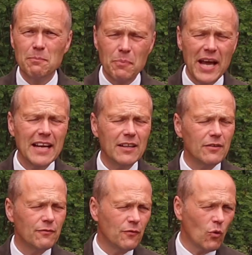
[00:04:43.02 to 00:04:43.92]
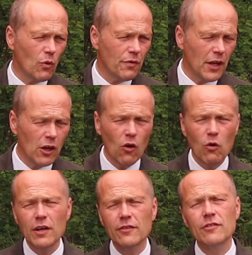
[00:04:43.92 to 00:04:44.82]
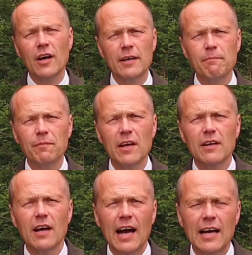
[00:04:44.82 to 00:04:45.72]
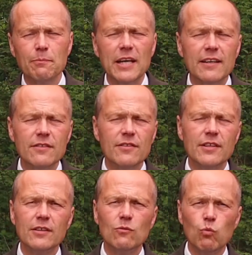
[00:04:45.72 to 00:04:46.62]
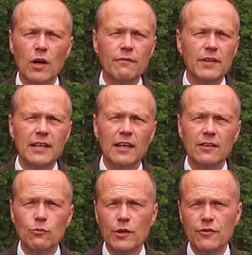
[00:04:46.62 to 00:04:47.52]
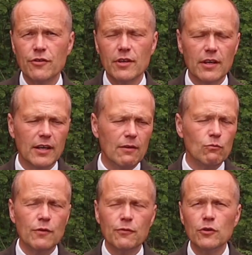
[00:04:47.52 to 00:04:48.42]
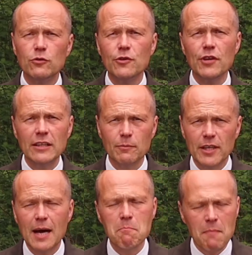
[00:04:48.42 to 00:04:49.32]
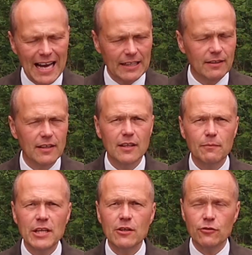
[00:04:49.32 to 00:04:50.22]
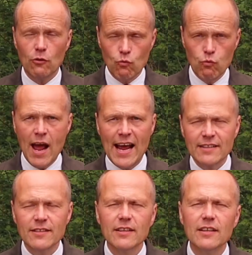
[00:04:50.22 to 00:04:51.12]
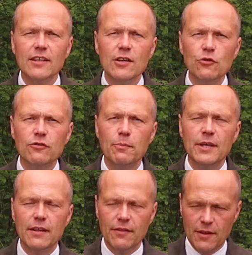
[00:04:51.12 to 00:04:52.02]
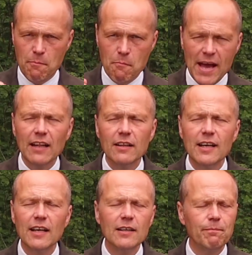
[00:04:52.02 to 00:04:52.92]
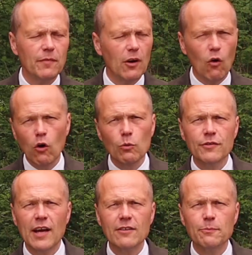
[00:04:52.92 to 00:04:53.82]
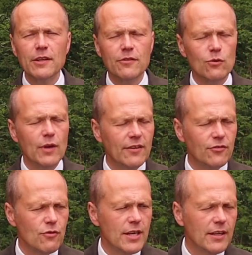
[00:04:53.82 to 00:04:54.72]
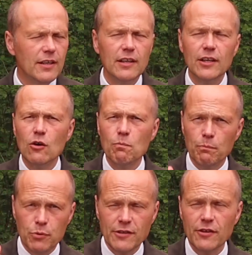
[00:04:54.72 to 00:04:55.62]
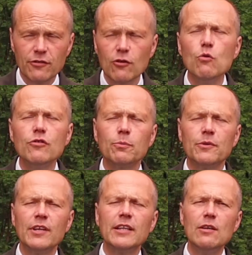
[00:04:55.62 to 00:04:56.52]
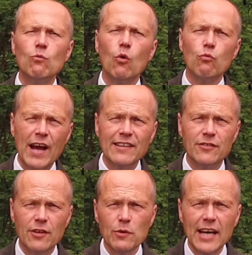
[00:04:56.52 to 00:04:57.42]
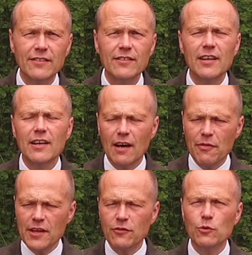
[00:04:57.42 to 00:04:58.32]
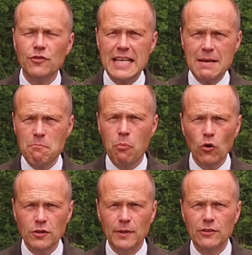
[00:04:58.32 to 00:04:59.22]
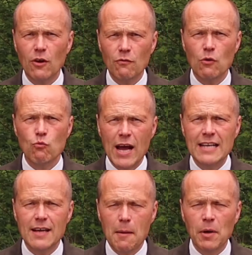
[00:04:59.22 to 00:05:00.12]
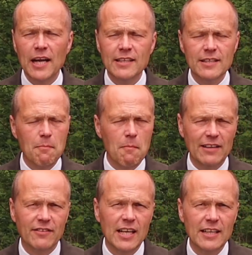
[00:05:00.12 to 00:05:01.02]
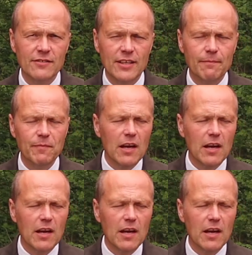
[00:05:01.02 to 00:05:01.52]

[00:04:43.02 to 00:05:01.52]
Pink for the longest time had been considered one of the colours which uh, referred to a gentleman, a man, because red used to be the male colour, always has been through history. You know, British soldiers particularly wore red tunics, and this was the embodiment of red-blooded masculinity.